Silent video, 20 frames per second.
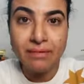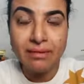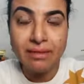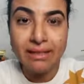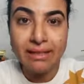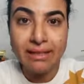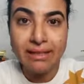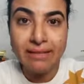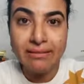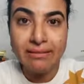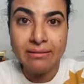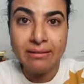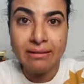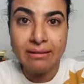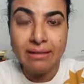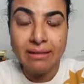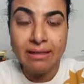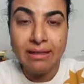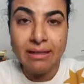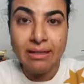Okay?
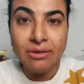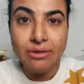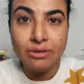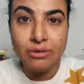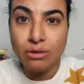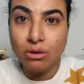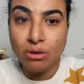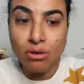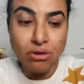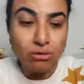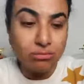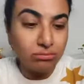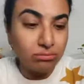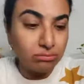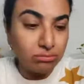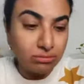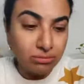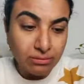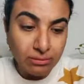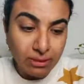So,
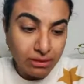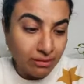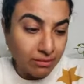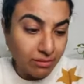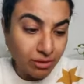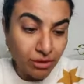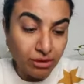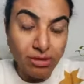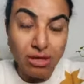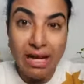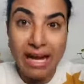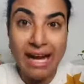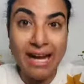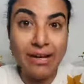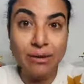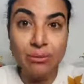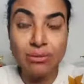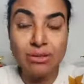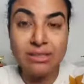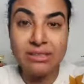you know,
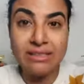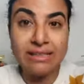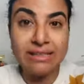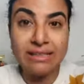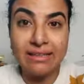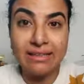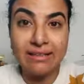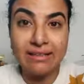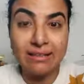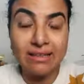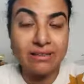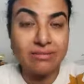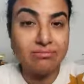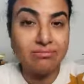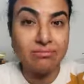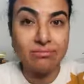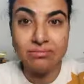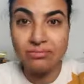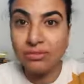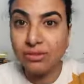I would say,
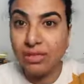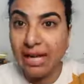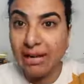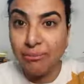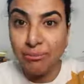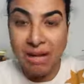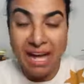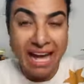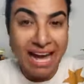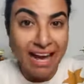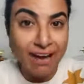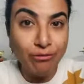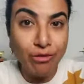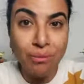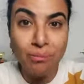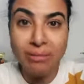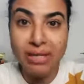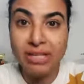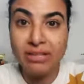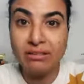have
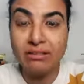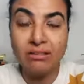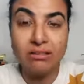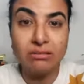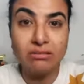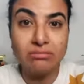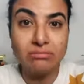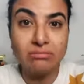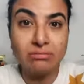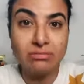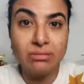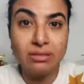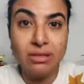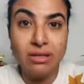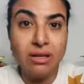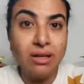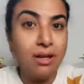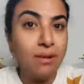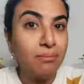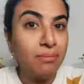a mentor.
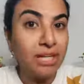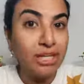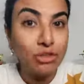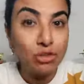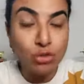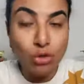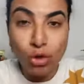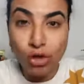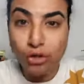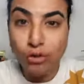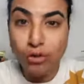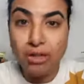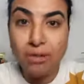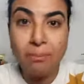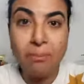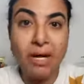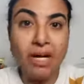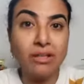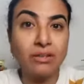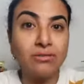Make sure you are
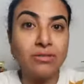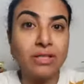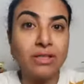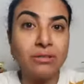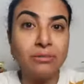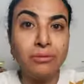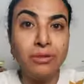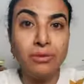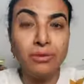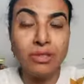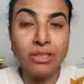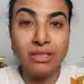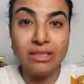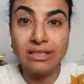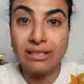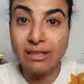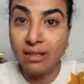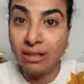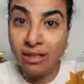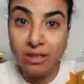a part of the
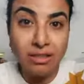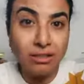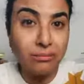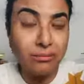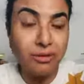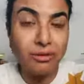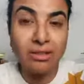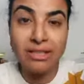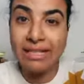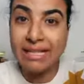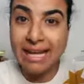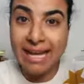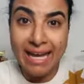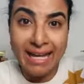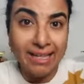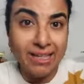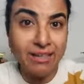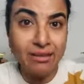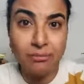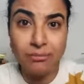community, a community,
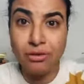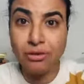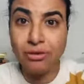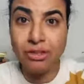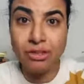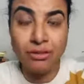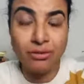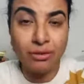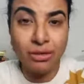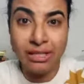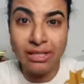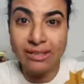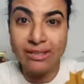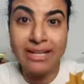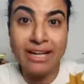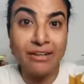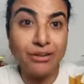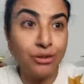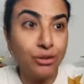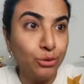any community, okay,
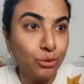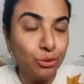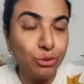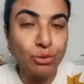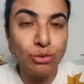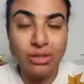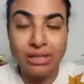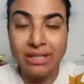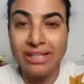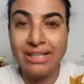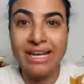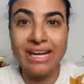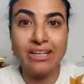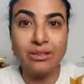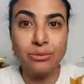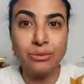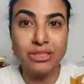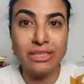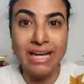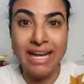that you
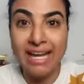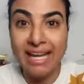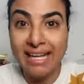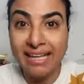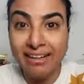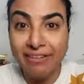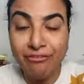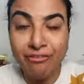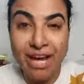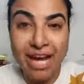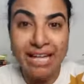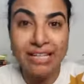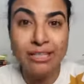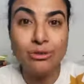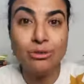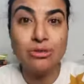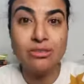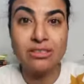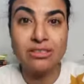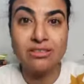connect with, any
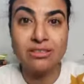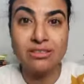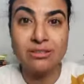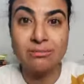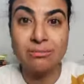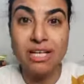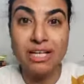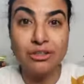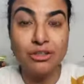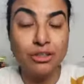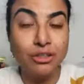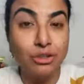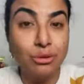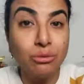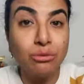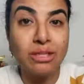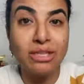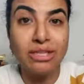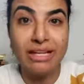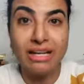value system that
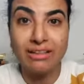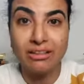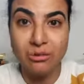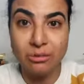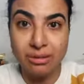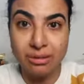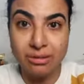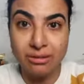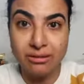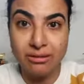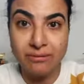you connect with,